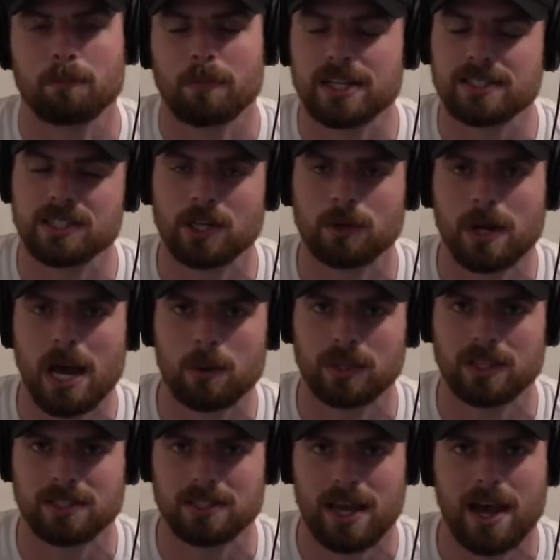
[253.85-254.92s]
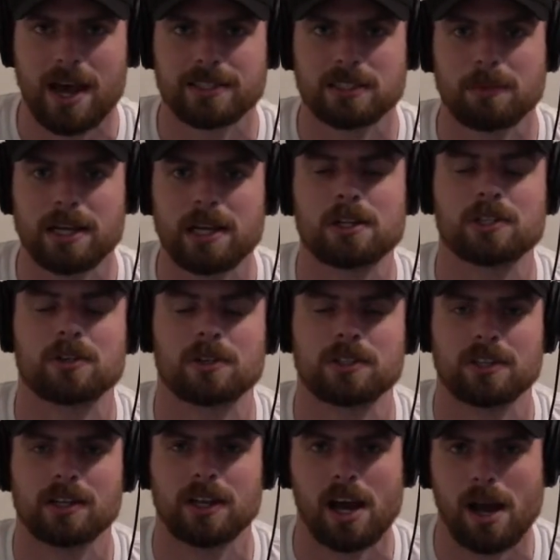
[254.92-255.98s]
messing around with the tags and making sure
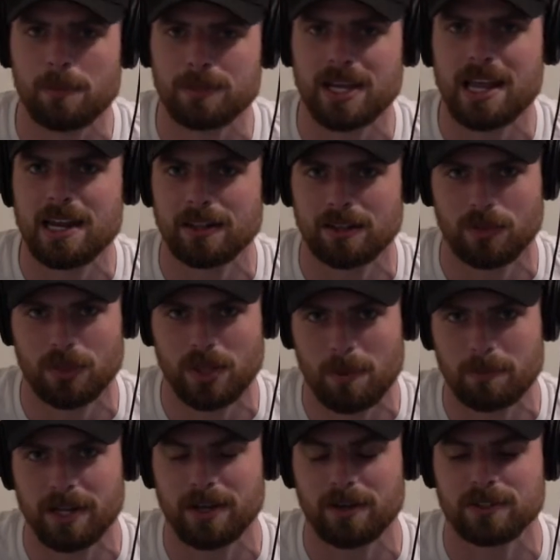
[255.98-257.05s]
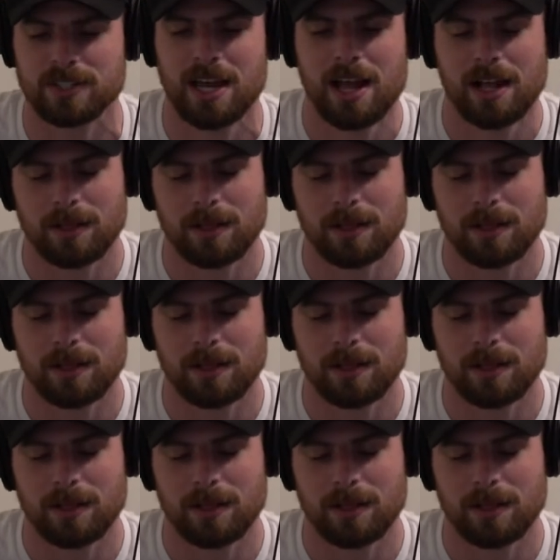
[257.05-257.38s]
it's good, updating the thumbnails,